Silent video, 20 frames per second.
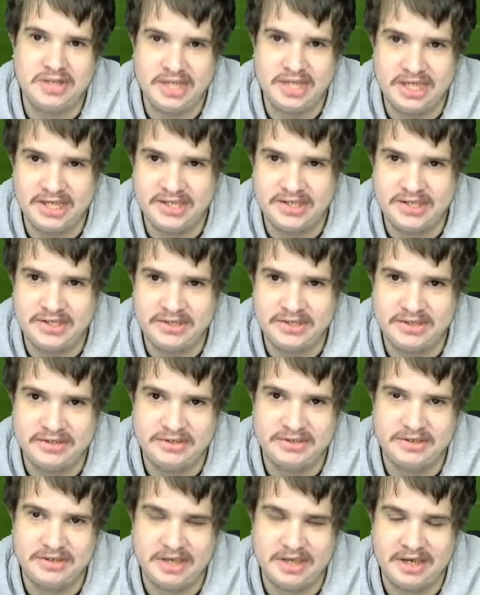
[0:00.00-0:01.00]

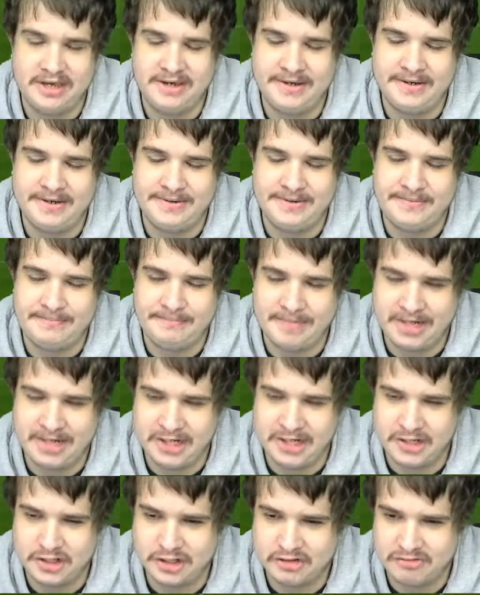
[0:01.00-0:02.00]
his
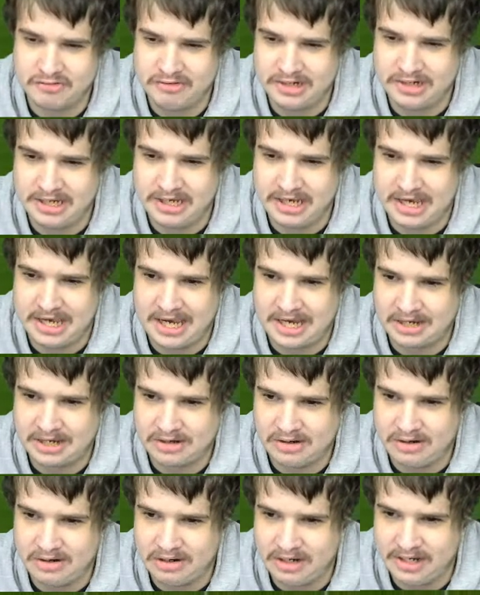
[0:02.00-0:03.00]
manager career at
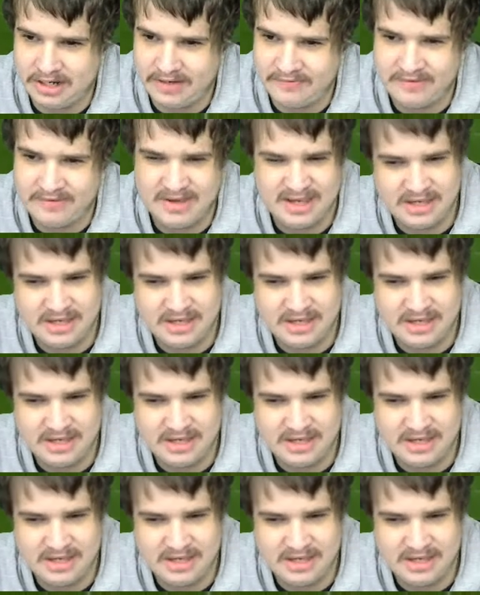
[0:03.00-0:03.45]
Cardiff.